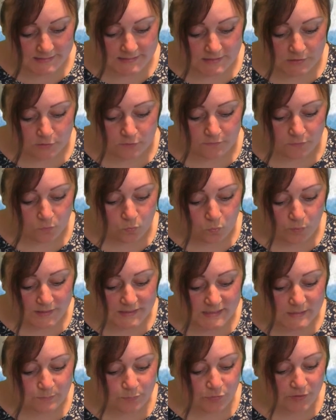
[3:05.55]
Silver
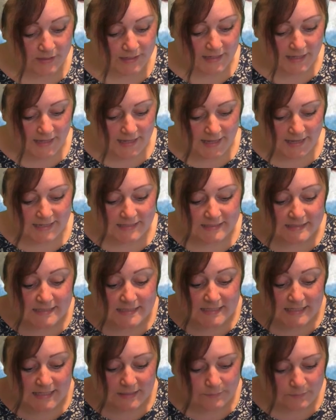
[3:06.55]
whispering
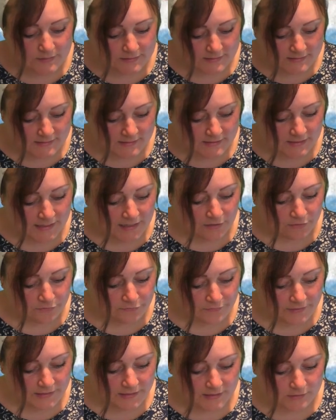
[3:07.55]
endearments to
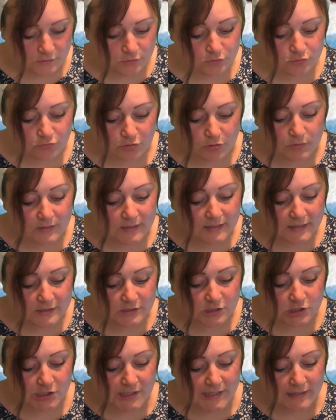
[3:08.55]
Alfie and stroking his
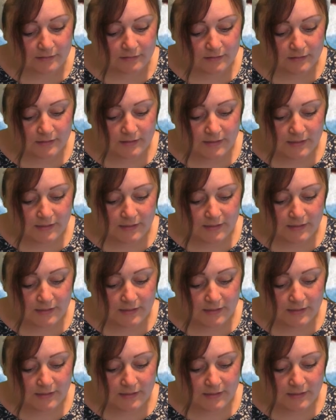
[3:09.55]
shell,